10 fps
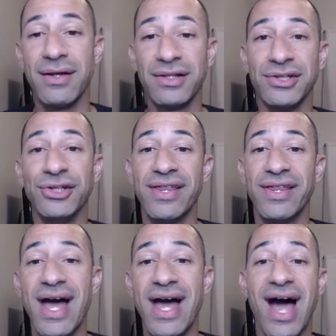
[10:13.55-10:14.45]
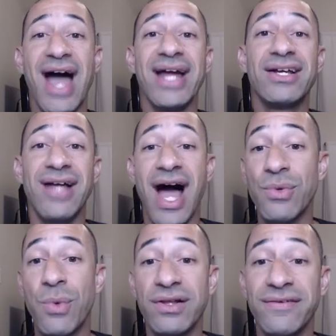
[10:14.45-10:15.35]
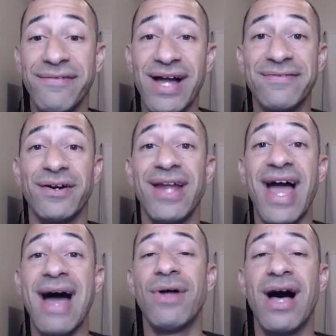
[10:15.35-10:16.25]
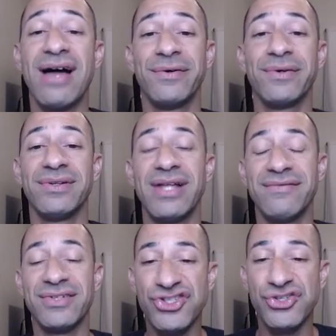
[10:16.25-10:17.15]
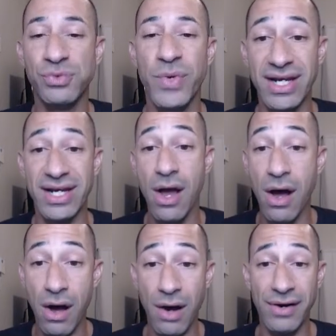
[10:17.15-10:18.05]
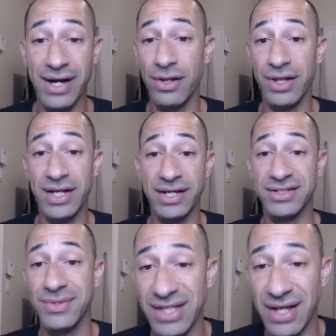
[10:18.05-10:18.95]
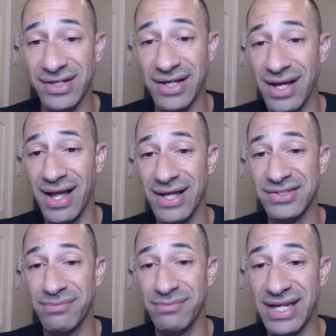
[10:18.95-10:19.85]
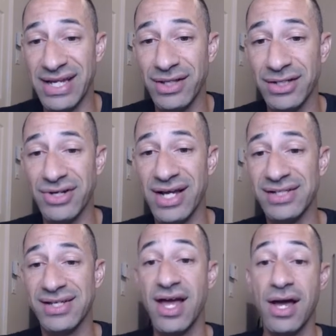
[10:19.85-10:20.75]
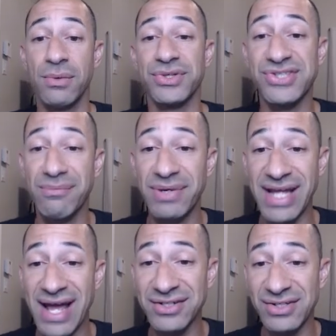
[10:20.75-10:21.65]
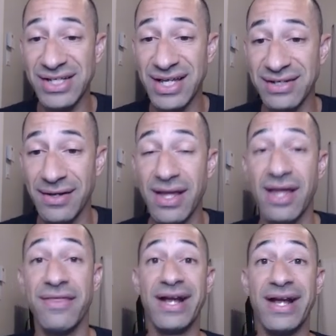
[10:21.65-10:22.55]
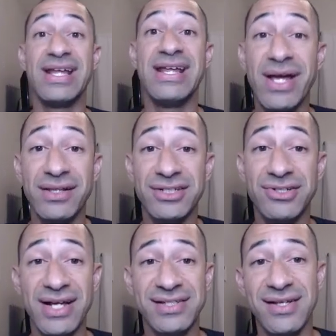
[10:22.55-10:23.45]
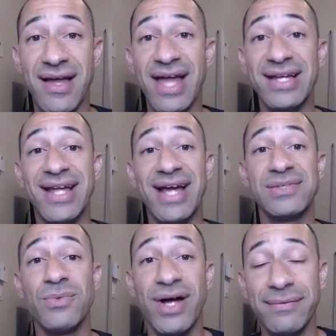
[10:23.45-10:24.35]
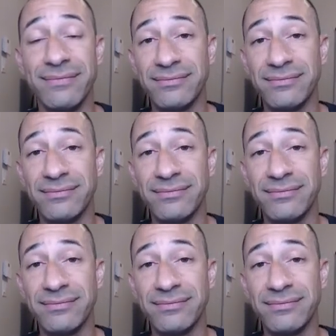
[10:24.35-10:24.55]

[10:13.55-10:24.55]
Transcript: Look at that. I qualify for an Apple iPhone 11. Sweet. All right, all I got to do is enter my email address. Well, somebody enters in their email address, and guess what?